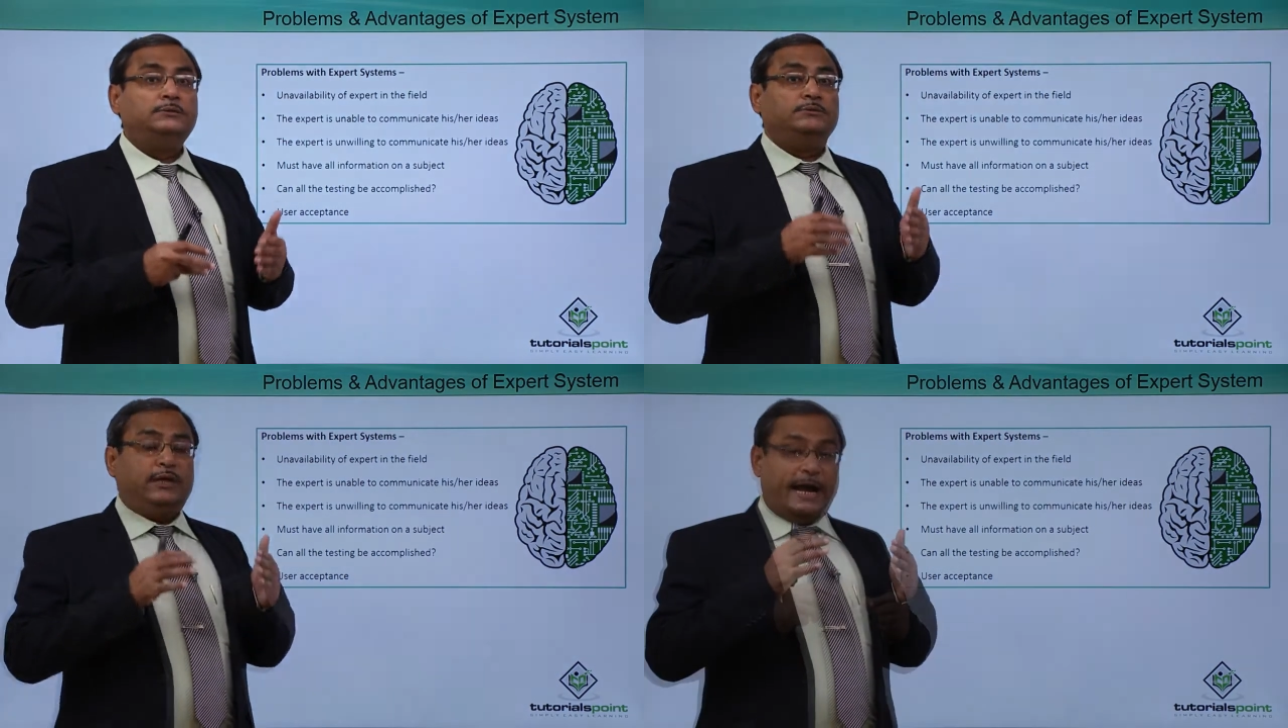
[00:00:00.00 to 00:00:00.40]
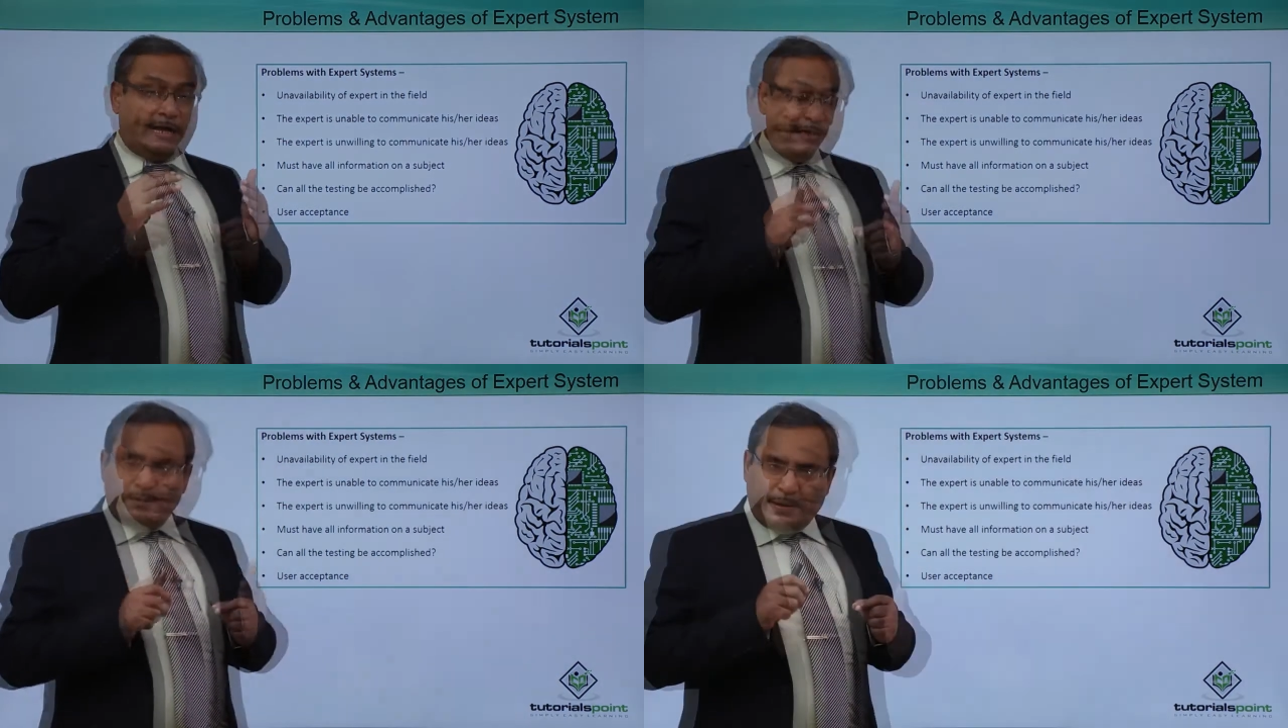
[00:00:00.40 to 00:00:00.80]

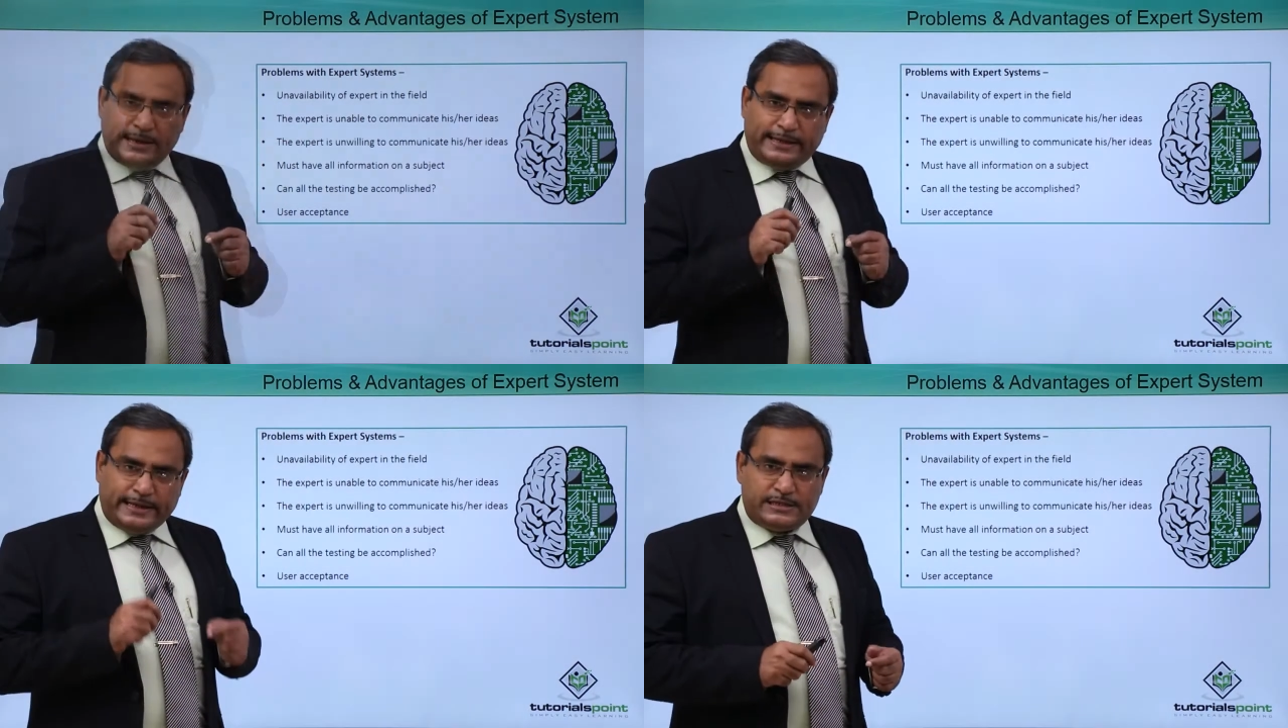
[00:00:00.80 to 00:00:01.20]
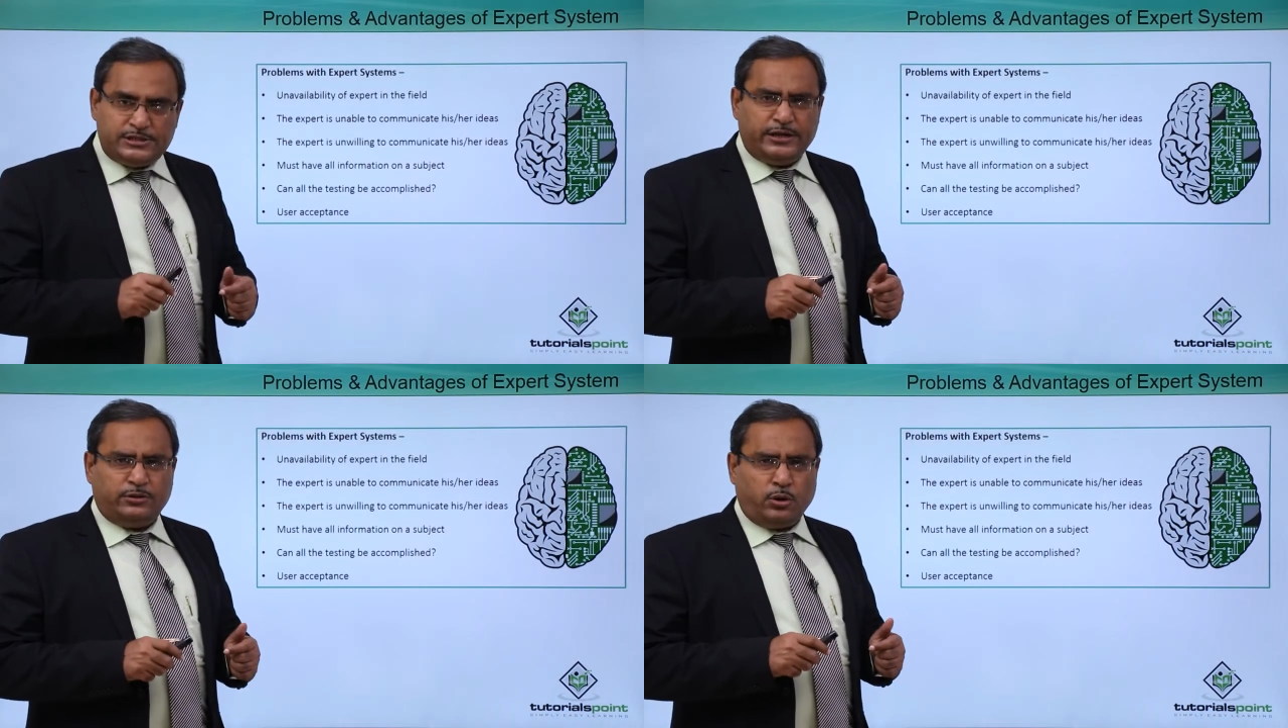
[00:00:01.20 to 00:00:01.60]
has it been
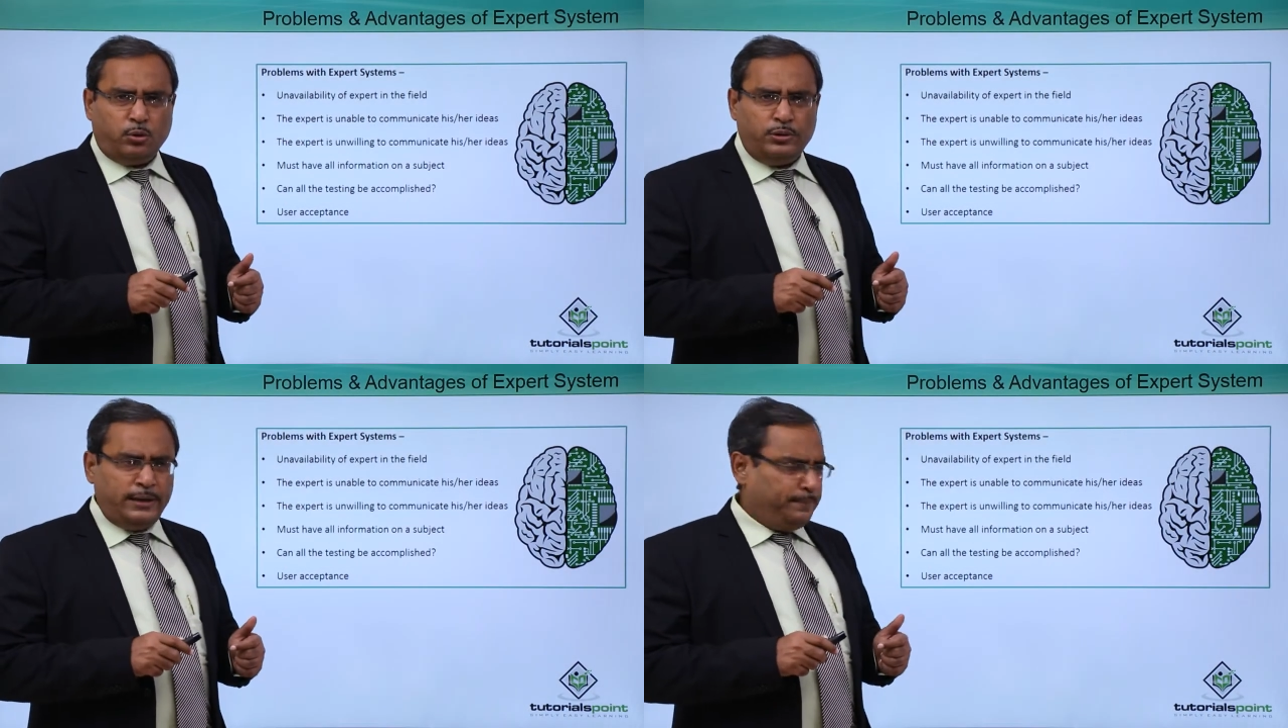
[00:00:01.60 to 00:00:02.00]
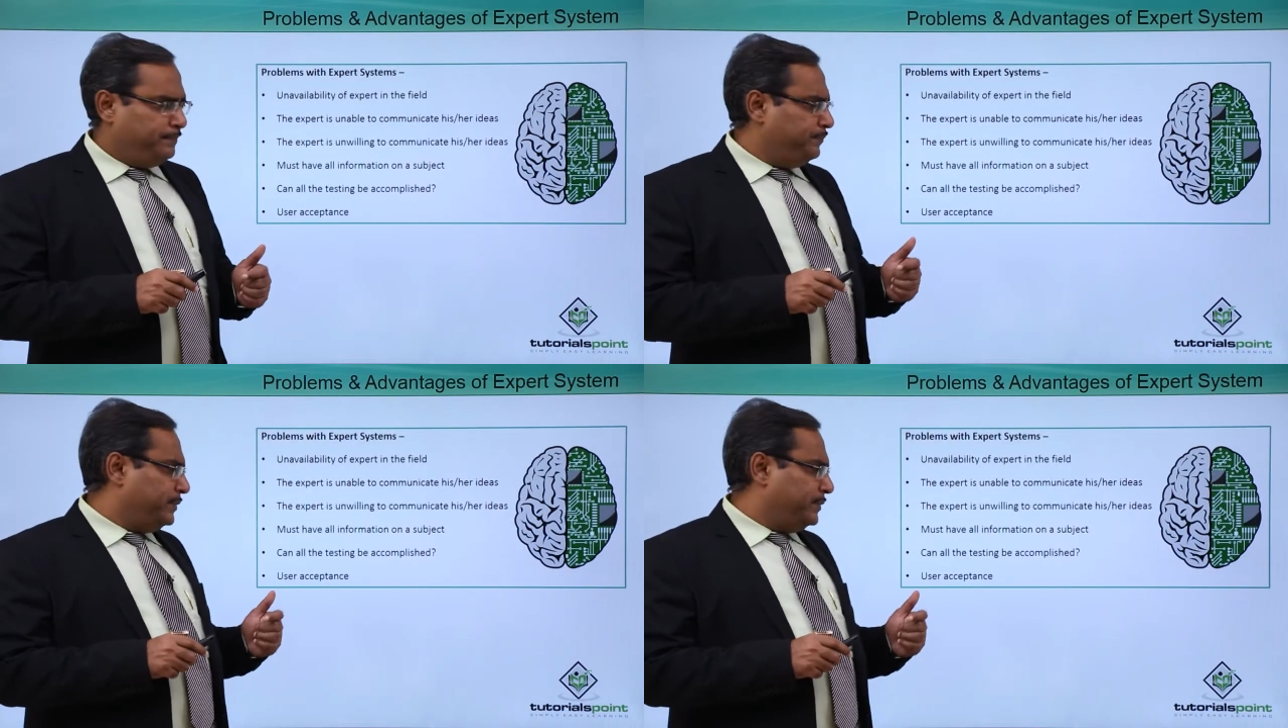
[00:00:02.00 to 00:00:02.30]
tested thoroughly?